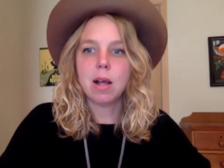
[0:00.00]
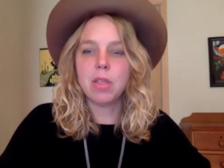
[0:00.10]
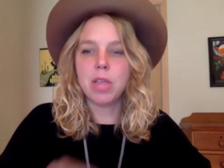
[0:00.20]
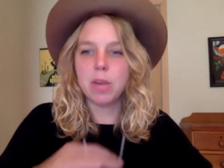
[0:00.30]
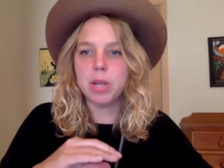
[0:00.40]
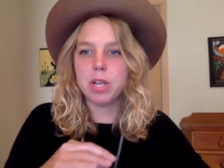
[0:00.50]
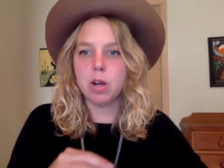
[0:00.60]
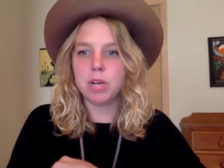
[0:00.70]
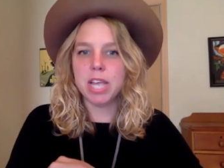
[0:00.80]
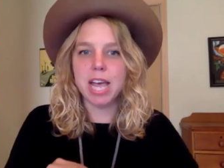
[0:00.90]
there we
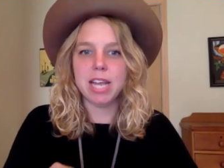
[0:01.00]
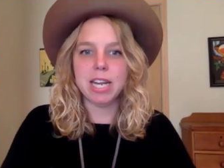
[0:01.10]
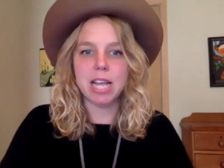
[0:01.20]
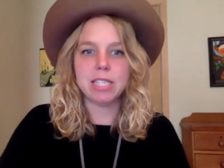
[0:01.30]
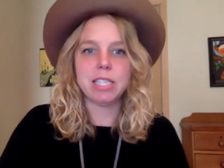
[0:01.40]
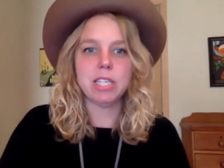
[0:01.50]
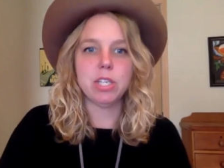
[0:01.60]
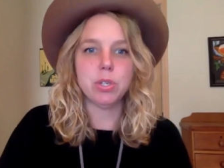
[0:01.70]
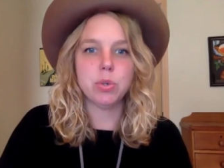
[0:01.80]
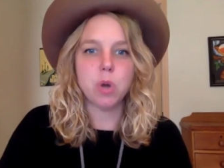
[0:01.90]
go, Ken. I see
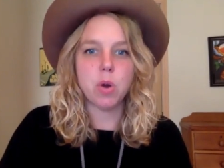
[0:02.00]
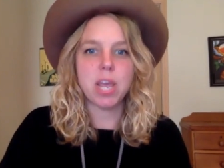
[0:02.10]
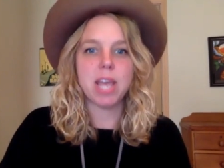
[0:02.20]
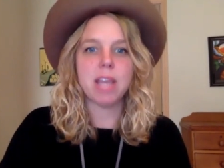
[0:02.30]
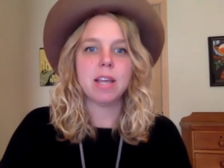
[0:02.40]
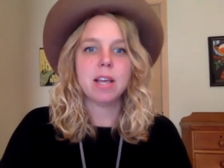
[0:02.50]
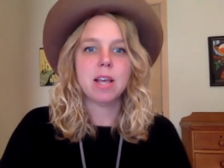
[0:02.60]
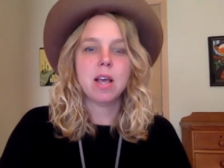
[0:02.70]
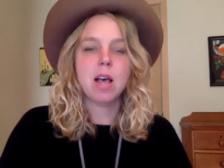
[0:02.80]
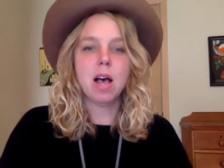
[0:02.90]
you. Okay.
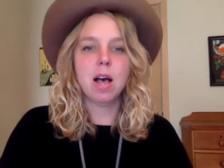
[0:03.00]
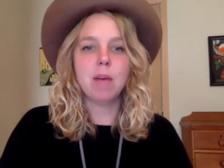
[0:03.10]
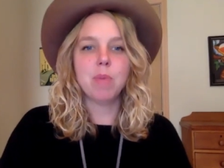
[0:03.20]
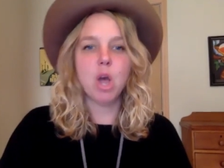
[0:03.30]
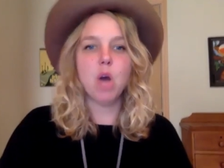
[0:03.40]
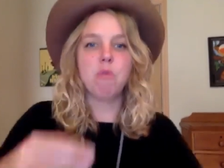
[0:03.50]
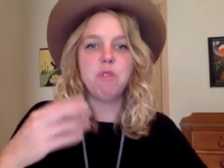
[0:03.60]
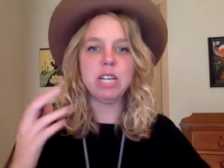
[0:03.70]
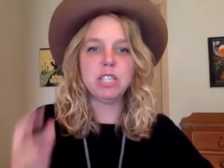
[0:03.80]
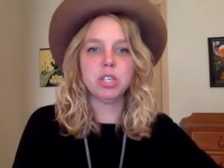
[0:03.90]
Um, oh,
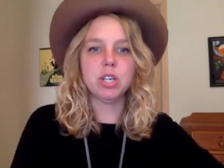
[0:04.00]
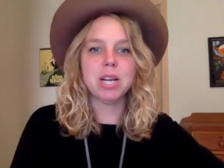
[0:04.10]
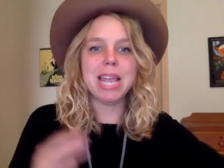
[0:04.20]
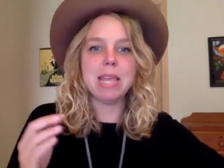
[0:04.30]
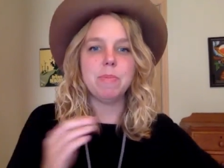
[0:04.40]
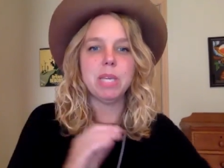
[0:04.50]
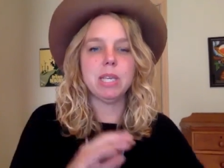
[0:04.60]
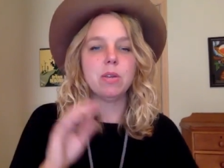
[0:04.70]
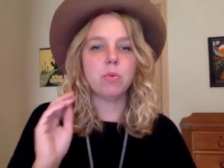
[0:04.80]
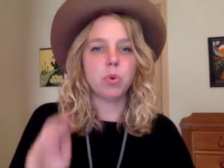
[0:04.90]
Victor,
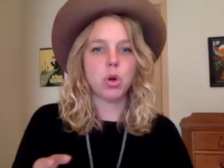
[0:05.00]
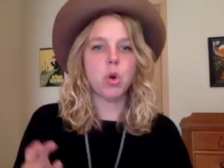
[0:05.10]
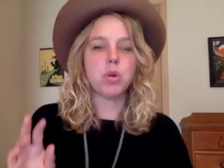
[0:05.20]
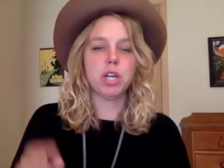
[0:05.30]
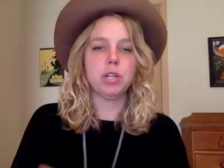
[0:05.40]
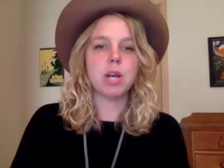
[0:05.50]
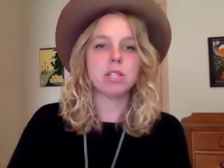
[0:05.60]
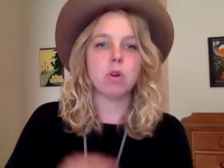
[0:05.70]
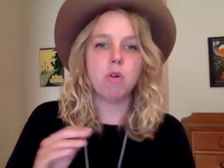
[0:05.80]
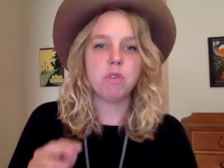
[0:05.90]
Amy. Oh, good. You
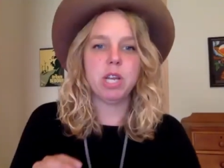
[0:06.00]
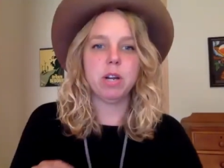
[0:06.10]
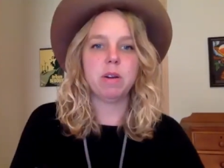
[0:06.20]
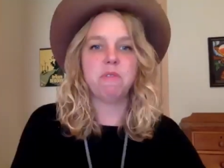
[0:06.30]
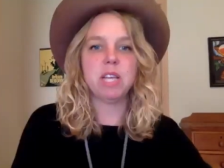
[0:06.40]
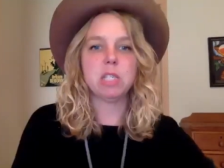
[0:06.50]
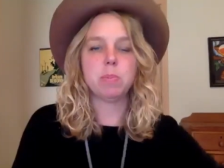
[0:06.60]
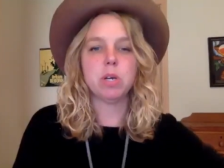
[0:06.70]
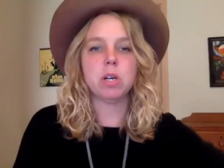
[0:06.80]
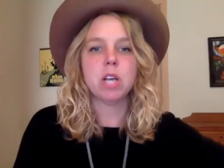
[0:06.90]
guys are over here in
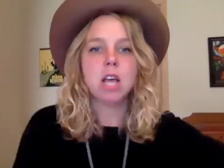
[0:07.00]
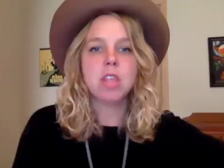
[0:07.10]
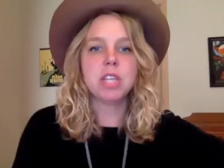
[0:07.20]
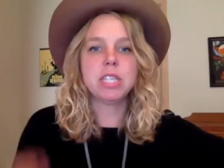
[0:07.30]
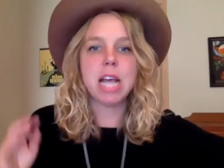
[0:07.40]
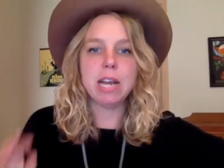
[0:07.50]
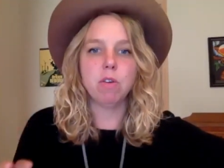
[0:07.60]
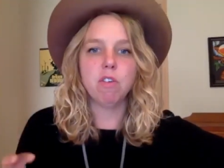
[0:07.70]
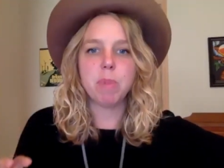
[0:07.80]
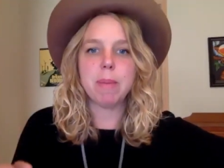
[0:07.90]
Facebook. The
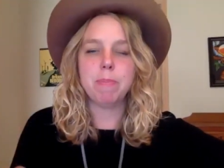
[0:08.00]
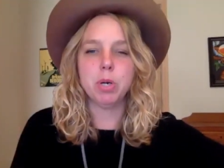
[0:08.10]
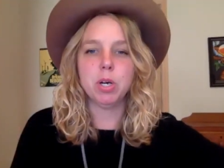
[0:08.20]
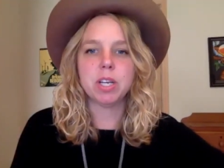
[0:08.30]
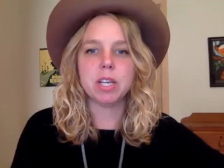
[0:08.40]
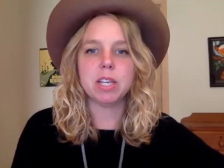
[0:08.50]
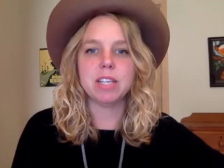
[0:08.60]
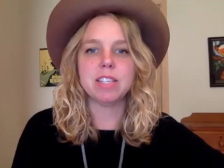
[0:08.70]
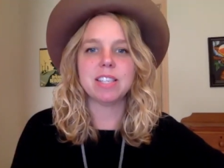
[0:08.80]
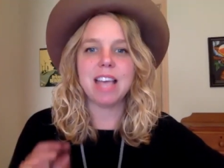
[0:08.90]
title of my book
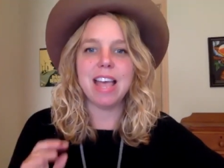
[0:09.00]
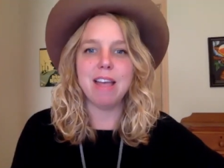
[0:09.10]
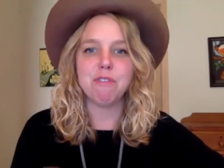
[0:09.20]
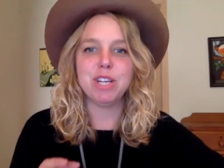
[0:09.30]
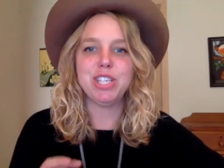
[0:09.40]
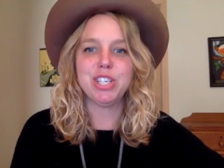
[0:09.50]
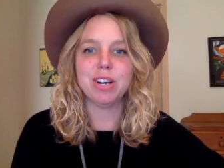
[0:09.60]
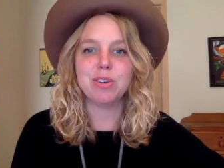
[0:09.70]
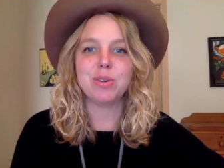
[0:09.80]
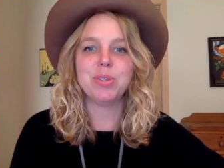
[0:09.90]
is Every
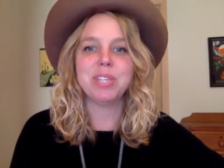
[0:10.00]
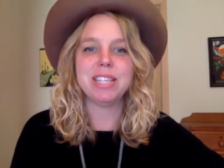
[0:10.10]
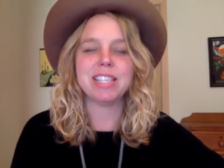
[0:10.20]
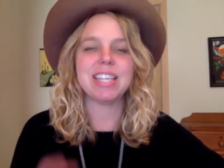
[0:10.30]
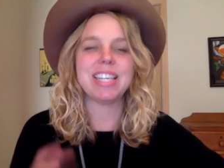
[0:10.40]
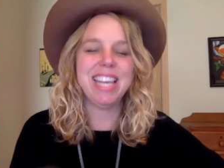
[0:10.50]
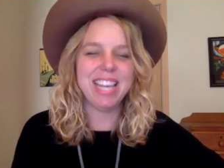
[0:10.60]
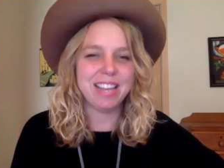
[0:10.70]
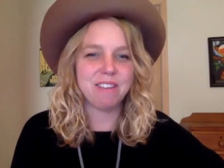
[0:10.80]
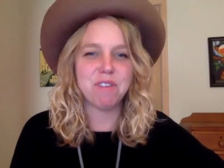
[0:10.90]
Jungle Needs a
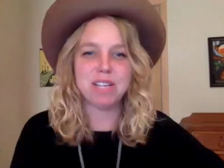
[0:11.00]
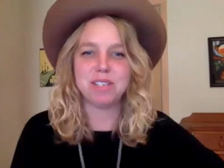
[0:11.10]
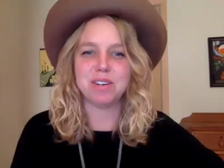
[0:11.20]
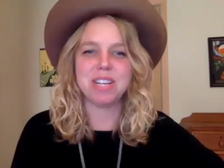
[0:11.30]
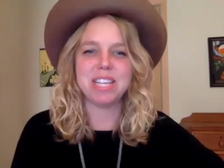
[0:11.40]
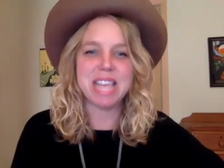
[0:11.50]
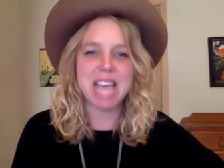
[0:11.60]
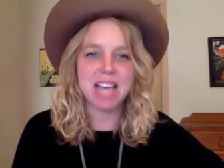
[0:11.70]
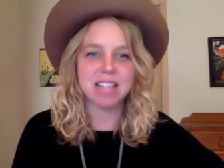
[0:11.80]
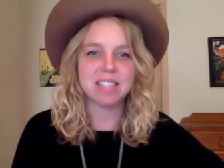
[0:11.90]
King. Victor,
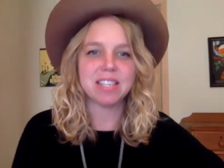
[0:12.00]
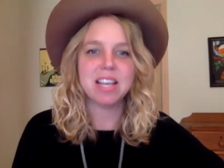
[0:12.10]
yes.